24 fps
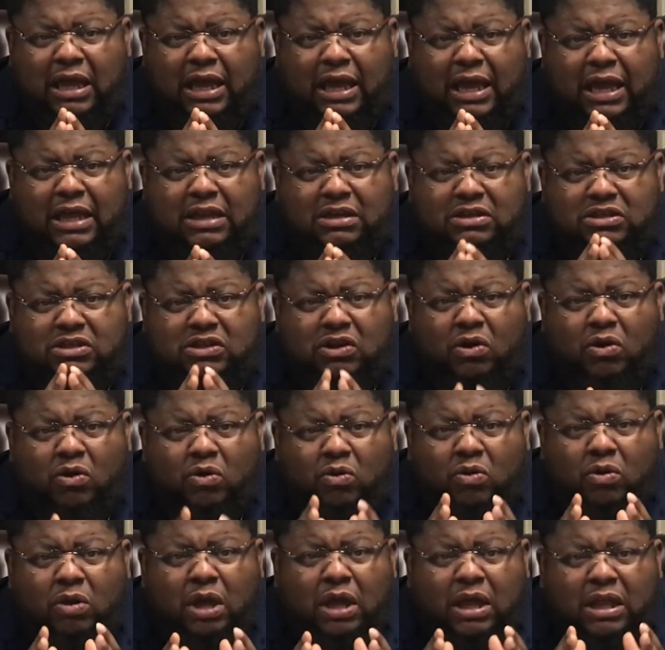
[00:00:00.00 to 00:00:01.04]
And
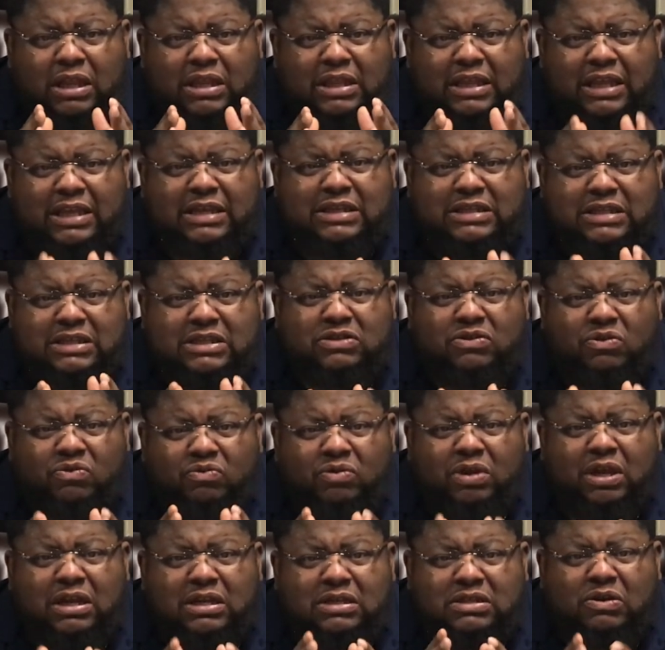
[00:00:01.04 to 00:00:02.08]
so this is the
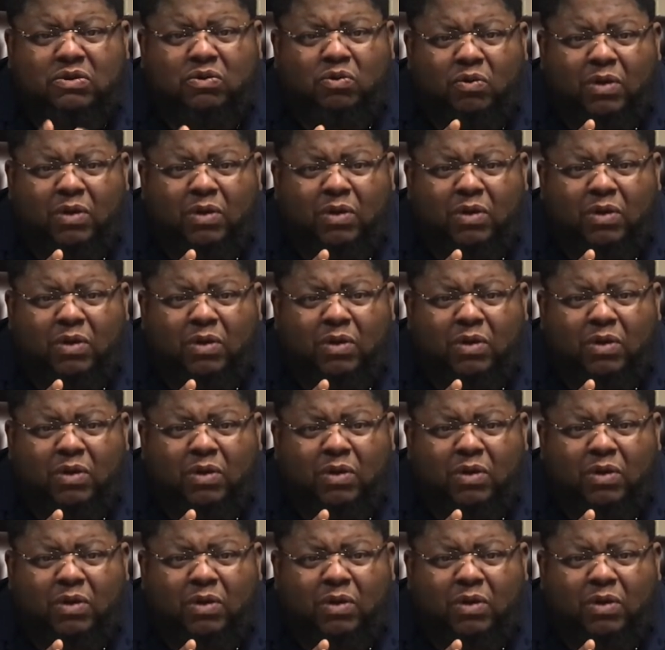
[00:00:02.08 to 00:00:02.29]
reason